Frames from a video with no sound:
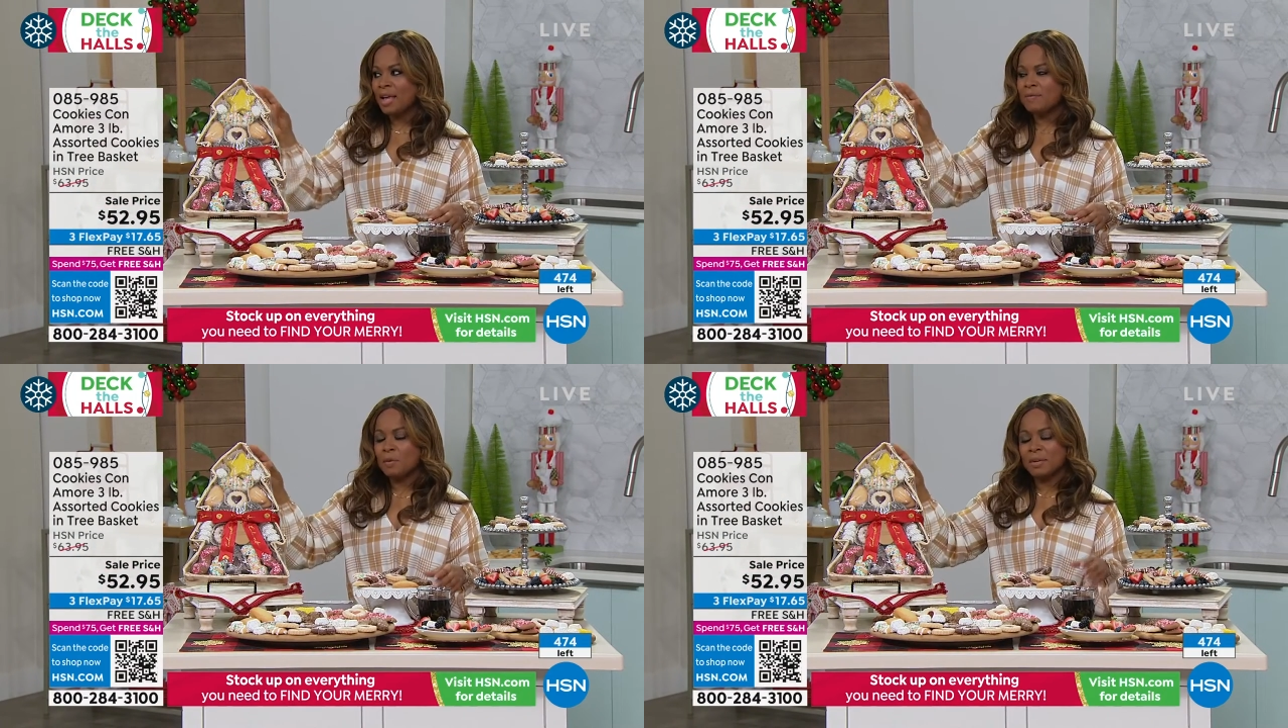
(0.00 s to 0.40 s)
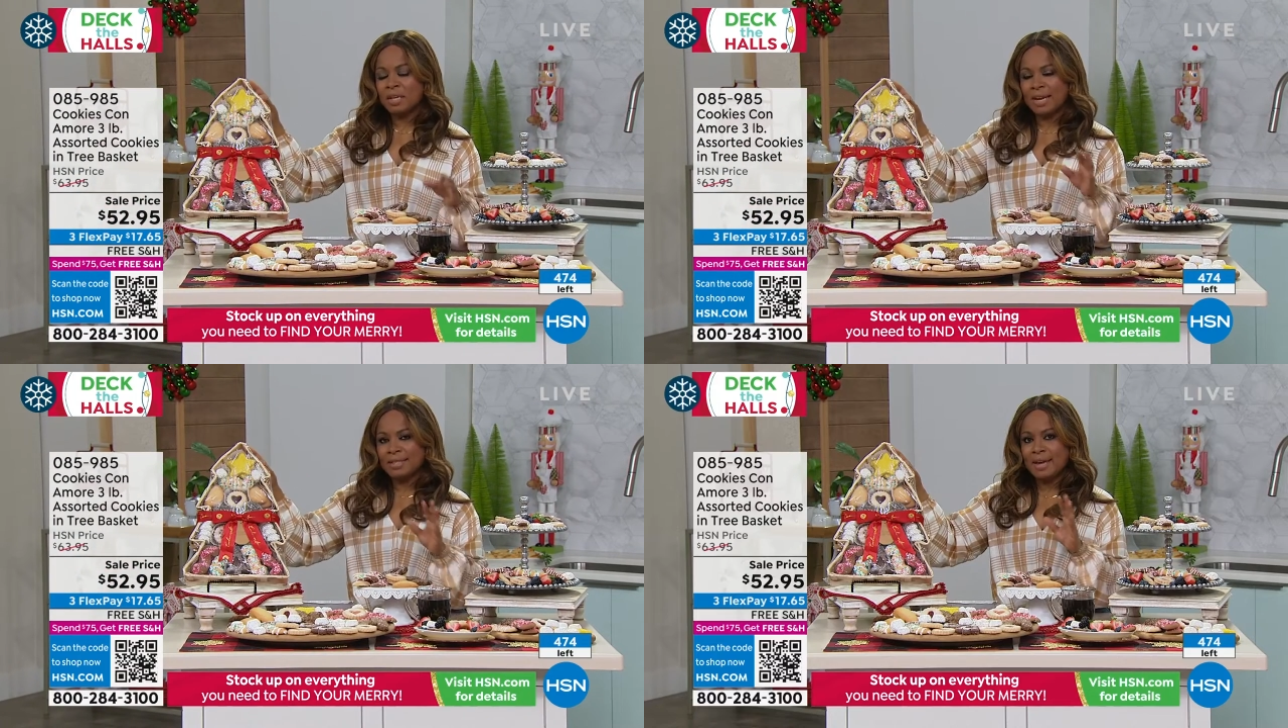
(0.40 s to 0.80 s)
If you
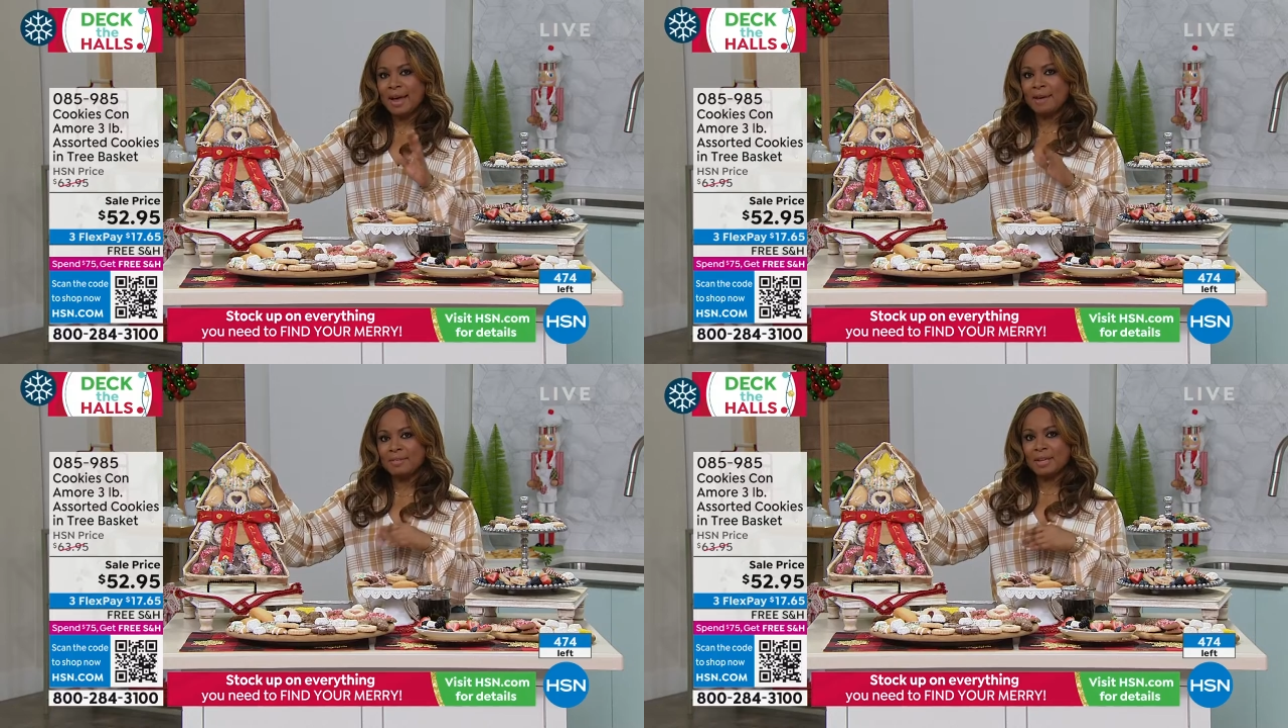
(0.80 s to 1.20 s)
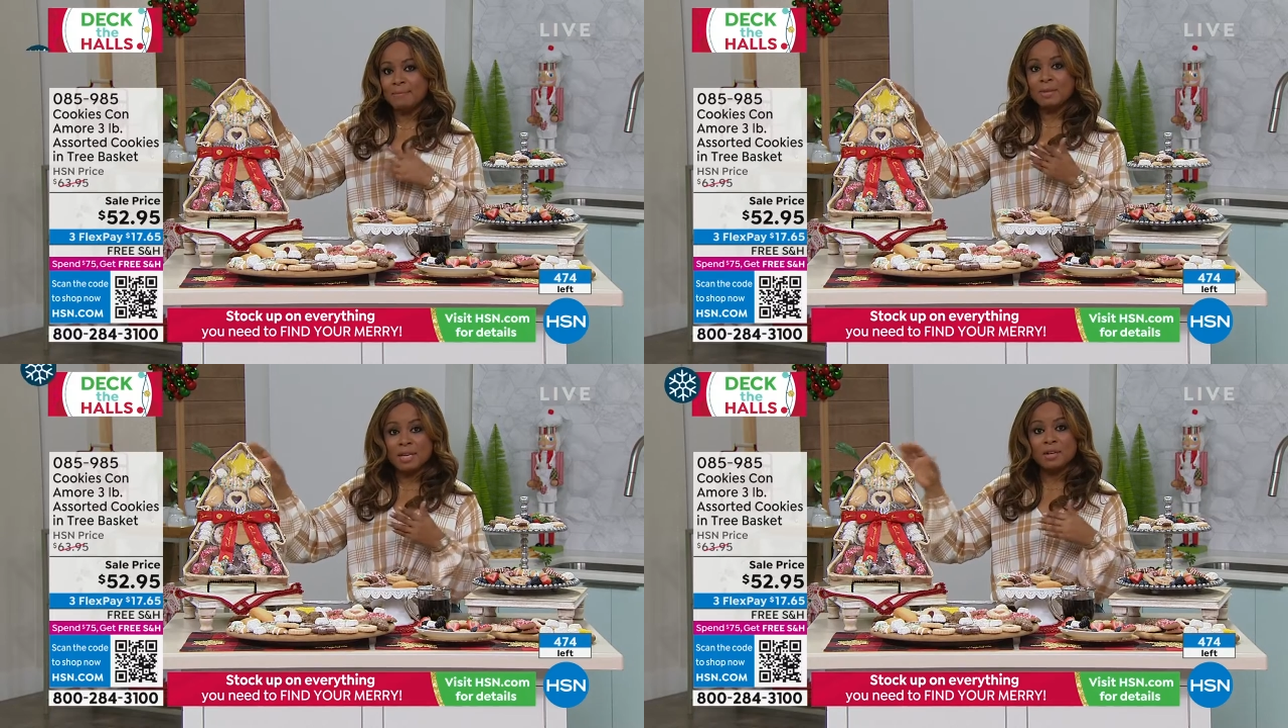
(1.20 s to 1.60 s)
would like to have
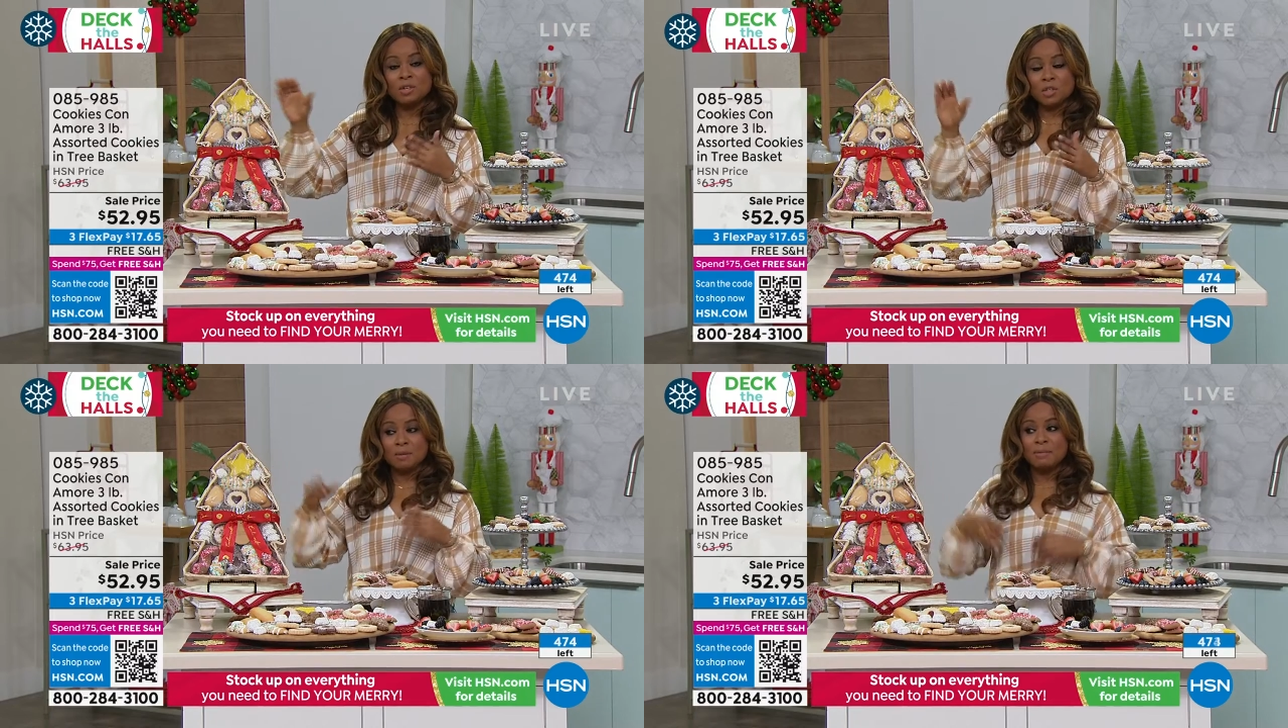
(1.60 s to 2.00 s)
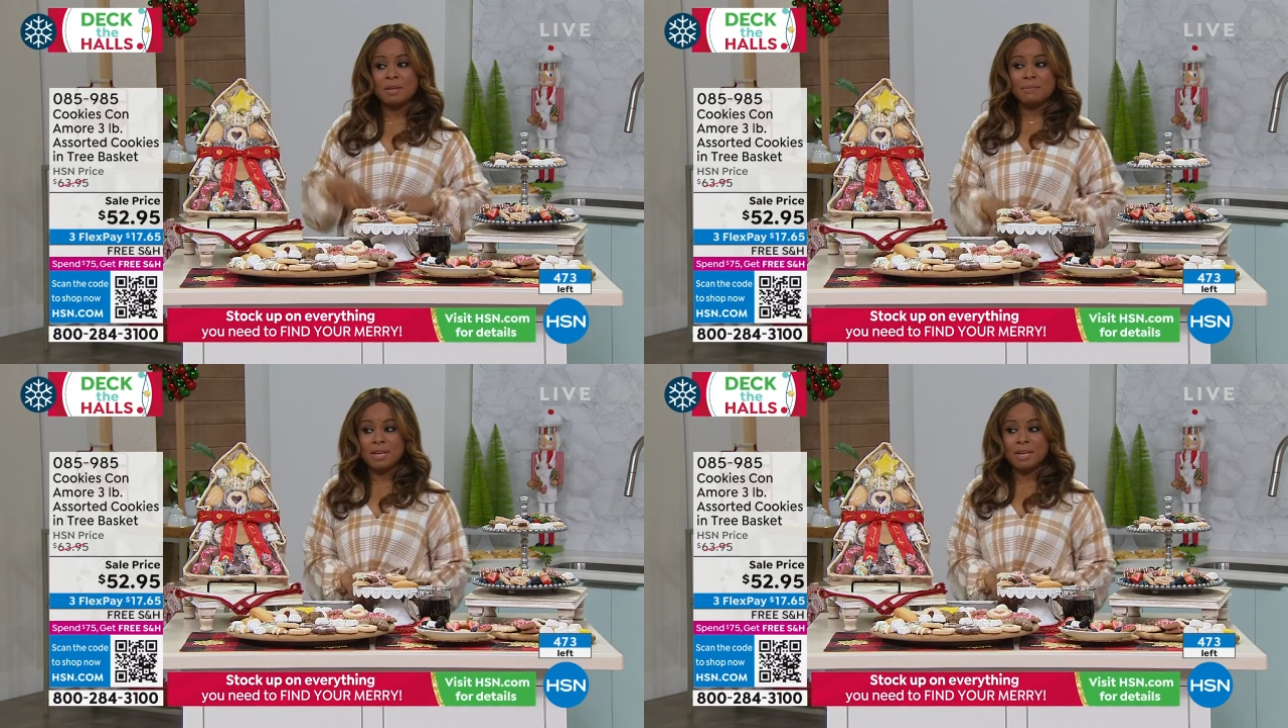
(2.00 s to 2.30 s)
the immediate shipment,